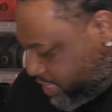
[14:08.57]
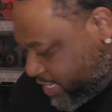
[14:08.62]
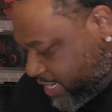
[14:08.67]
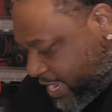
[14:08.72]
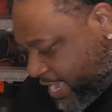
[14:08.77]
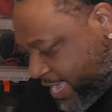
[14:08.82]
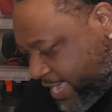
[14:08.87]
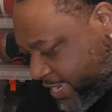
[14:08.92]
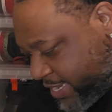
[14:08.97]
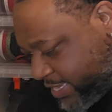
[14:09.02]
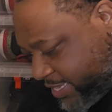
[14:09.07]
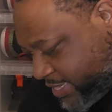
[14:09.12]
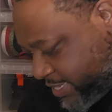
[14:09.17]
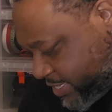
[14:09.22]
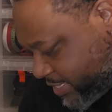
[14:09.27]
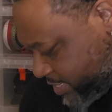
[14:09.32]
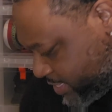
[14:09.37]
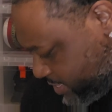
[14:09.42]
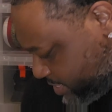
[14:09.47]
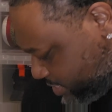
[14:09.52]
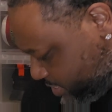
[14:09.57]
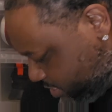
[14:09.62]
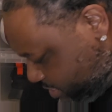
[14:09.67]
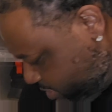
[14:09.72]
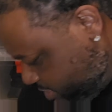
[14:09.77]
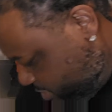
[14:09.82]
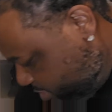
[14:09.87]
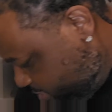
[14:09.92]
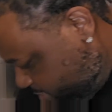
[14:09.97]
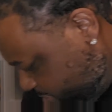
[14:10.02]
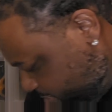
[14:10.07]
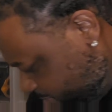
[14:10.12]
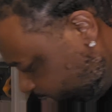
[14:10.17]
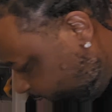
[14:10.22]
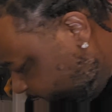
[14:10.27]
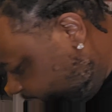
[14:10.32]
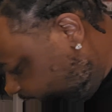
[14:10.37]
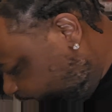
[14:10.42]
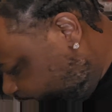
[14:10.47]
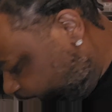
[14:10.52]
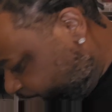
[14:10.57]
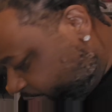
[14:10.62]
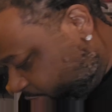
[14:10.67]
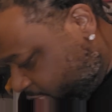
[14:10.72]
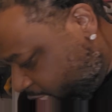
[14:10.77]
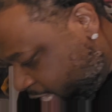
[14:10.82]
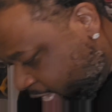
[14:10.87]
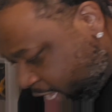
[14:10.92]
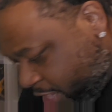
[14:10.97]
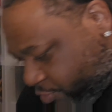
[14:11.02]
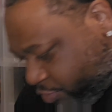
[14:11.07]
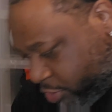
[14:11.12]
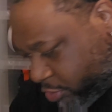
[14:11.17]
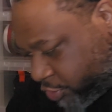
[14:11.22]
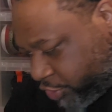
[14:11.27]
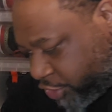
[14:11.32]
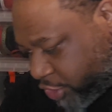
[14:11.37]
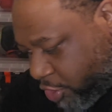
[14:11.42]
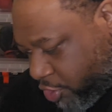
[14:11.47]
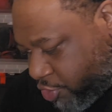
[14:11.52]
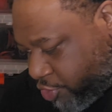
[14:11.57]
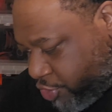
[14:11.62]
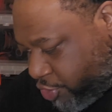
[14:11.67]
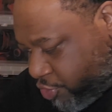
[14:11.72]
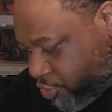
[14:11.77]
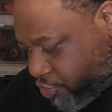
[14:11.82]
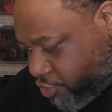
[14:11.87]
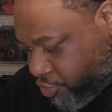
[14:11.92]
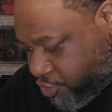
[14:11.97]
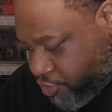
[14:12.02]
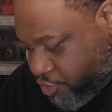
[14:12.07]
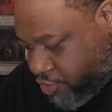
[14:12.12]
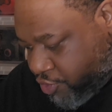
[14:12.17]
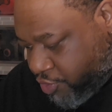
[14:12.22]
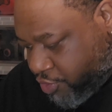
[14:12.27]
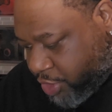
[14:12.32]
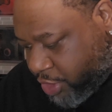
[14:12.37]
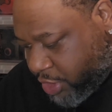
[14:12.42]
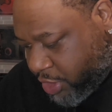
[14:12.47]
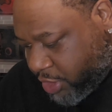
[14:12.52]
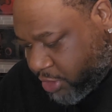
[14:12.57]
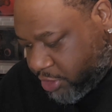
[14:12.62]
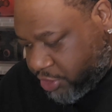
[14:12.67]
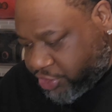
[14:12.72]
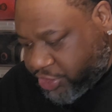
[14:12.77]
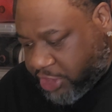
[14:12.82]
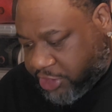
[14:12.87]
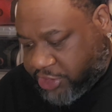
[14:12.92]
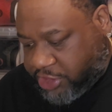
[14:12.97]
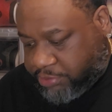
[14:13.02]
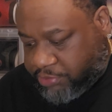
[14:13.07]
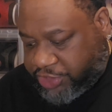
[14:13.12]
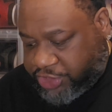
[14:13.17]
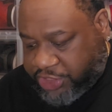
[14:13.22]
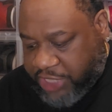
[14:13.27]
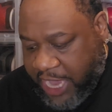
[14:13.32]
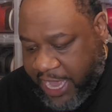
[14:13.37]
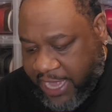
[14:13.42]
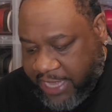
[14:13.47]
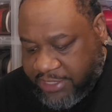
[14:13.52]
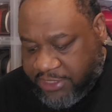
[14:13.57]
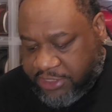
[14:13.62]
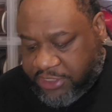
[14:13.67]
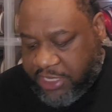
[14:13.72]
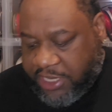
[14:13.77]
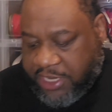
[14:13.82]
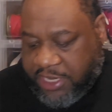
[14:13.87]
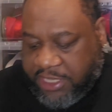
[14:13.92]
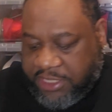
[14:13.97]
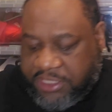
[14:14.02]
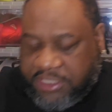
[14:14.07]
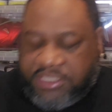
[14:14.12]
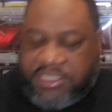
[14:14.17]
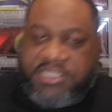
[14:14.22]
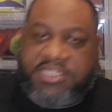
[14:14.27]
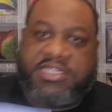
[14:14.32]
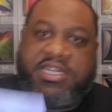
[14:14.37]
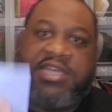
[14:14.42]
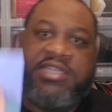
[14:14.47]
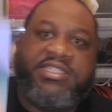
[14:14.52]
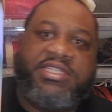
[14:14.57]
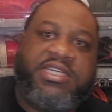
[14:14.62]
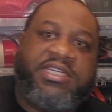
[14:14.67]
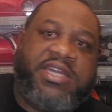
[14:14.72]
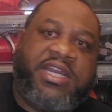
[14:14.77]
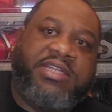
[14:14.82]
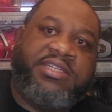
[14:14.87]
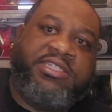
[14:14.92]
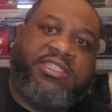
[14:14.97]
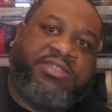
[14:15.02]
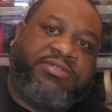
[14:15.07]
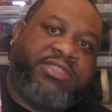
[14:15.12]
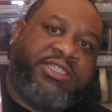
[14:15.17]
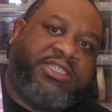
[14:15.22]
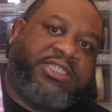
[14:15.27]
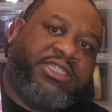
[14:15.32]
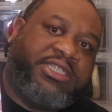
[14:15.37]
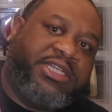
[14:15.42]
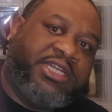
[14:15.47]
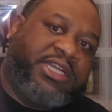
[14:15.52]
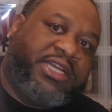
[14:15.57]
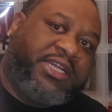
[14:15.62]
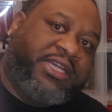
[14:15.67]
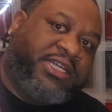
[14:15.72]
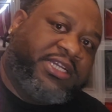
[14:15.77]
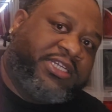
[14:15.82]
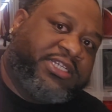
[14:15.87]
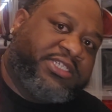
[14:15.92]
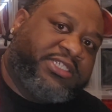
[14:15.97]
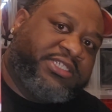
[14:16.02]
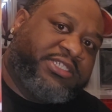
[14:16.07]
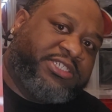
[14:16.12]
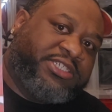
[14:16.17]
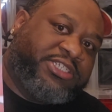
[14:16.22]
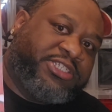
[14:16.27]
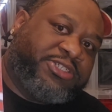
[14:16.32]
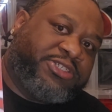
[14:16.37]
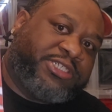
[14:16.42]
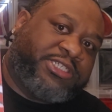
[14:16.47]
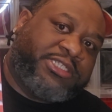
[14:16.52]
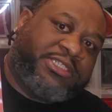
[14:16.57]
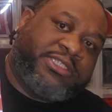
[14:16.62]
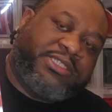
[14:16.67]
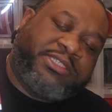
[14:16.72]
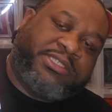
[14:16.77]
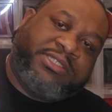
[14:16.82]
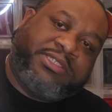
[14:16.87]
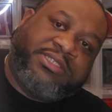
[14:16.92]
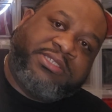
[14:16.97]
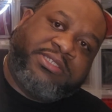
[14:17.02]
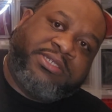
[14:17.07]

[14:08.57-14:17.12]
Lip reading: we get out of here, I will show you just some shots. This is 1993 Jordan